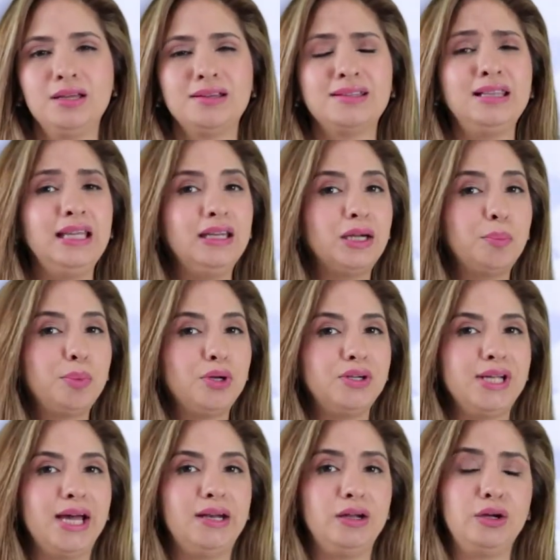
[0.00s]
clean up your
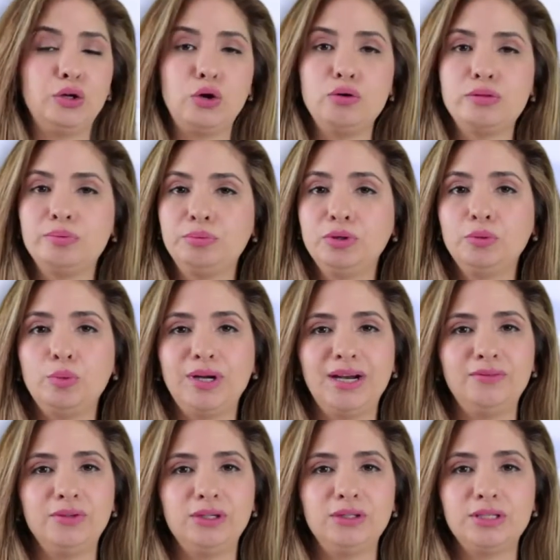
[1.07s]
data. Go through
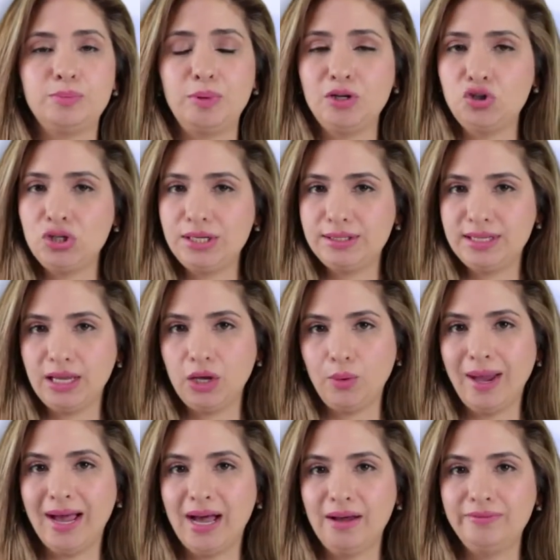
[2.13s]
whatever spreadsheets that you
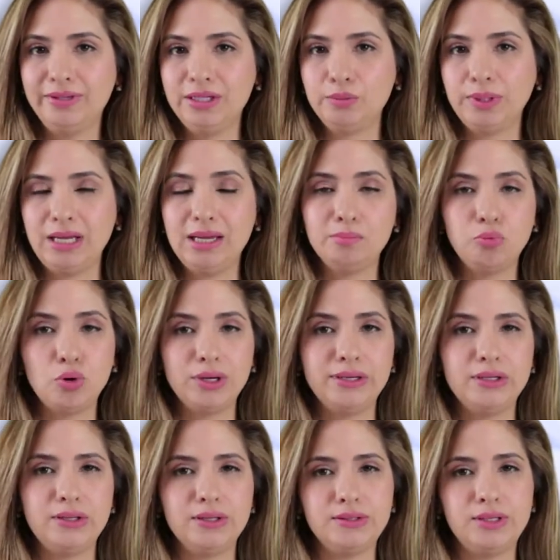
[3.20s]
have that you want to import
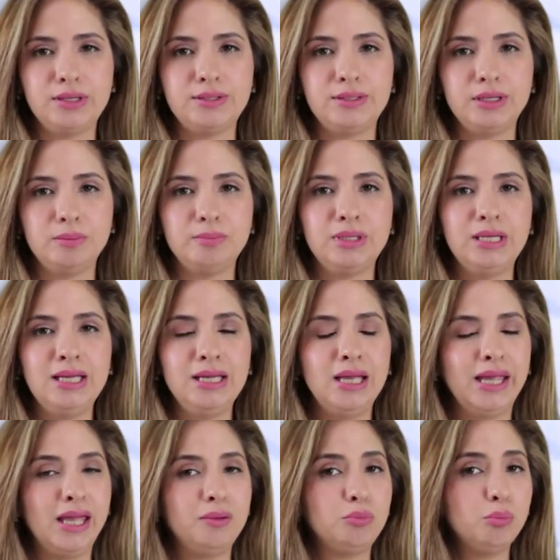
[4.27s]
into the system
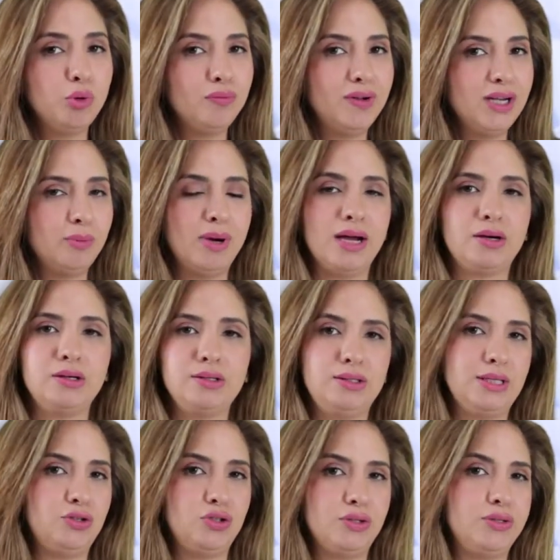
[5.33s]
and remove any
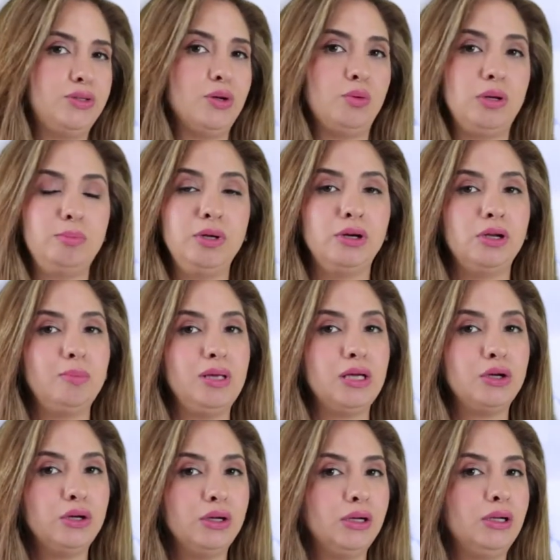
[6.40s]
records that just don't appear to be
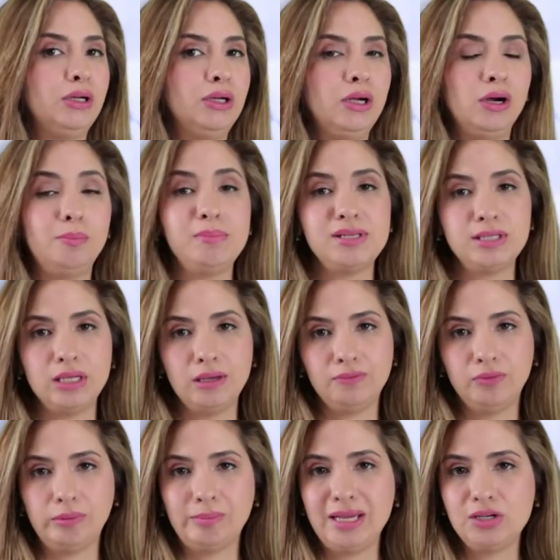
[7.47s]
good, missing
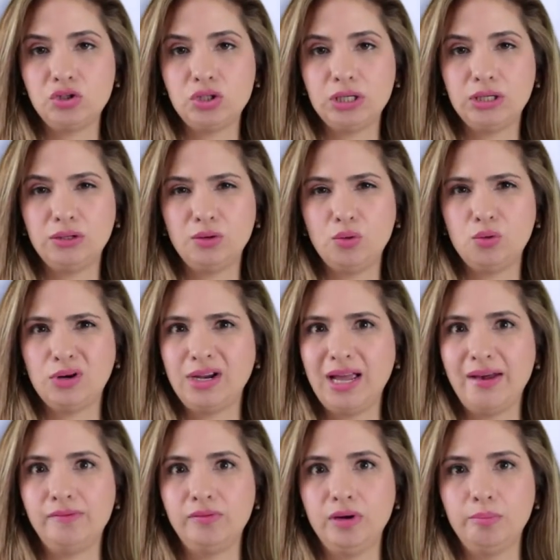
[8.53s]
information, or
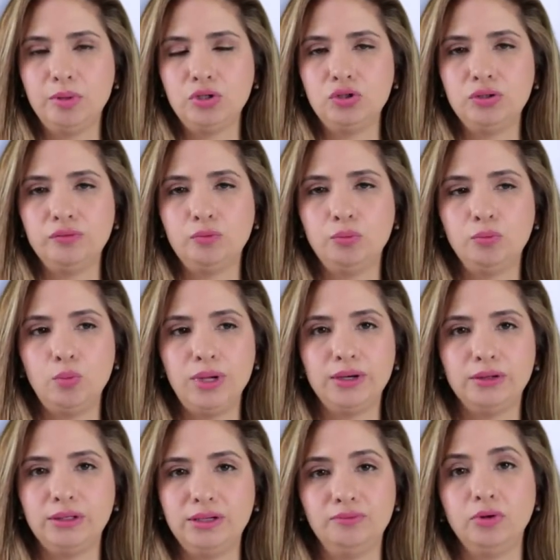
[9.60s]
have a bunch of
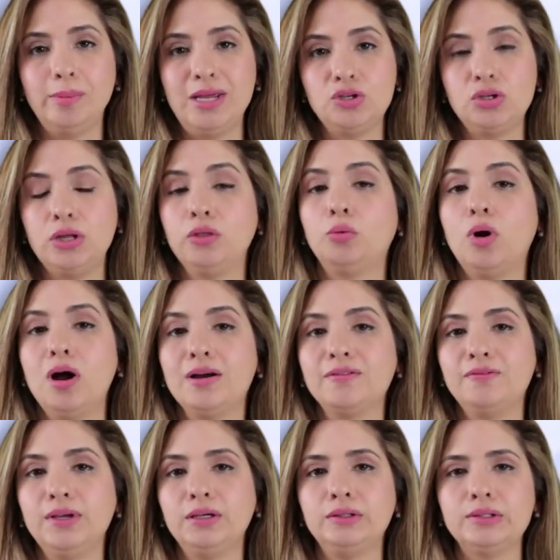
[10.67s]
weird information in the wrong
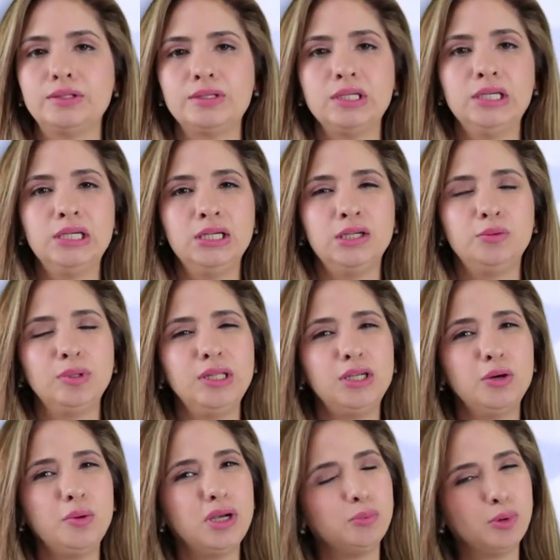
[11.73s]
fields. You really
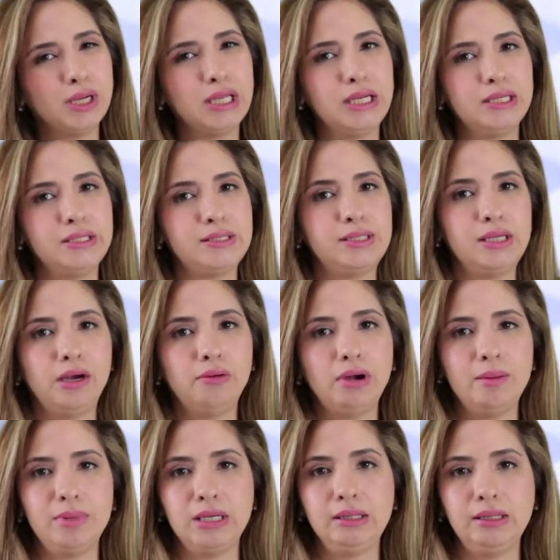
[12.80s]
don't want to bring it into
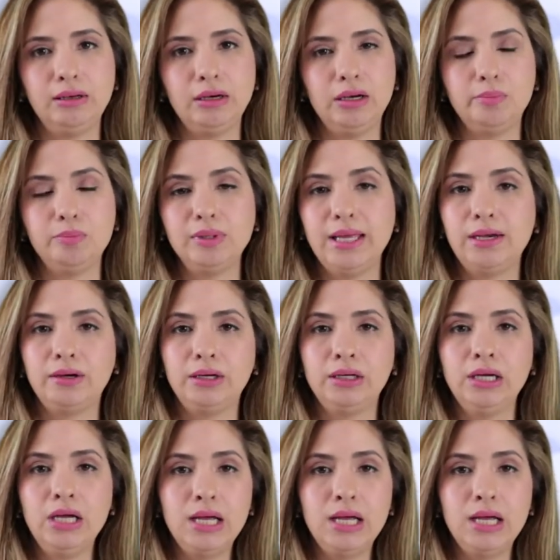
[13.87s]
CRM and clean it up later.